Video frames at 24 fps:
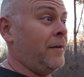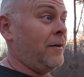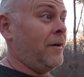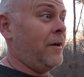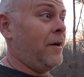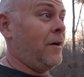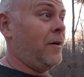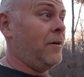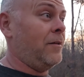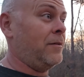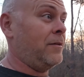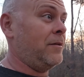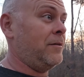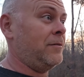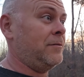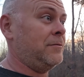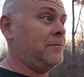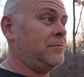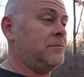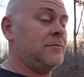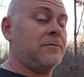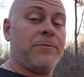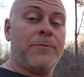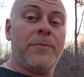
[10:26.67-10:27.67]
all in all,
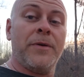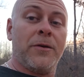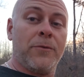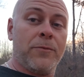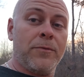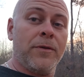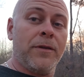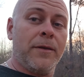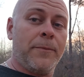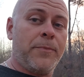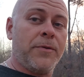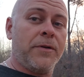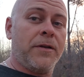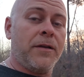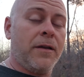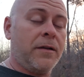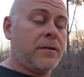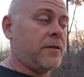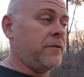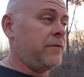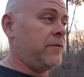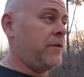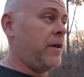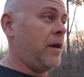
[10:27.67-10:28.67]
it's been a really
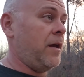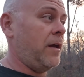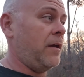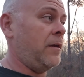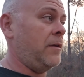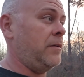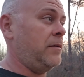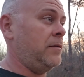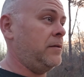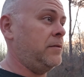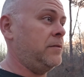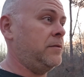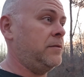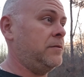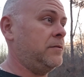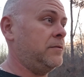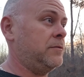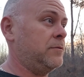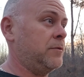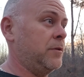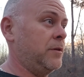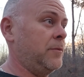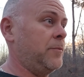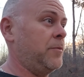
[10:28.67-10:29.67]
productive day.
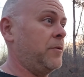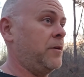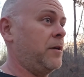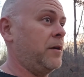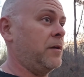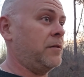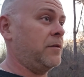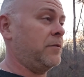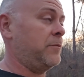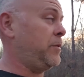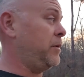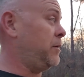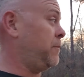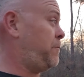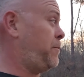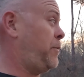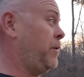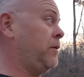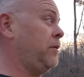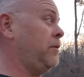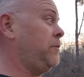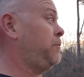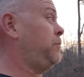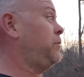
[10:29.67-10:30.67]
Really productive. Been a
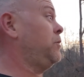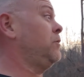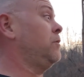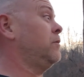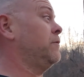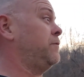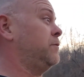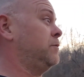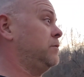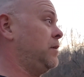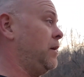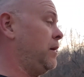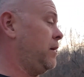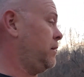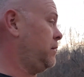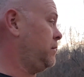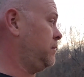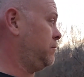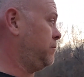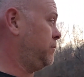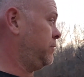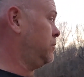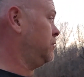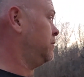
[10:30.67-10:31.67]
pretty beautiful day.
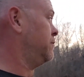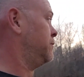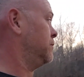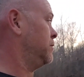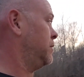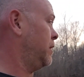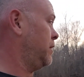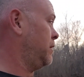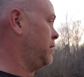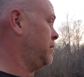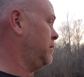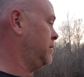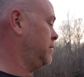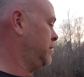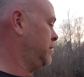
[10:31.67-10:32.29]
Beautiful day.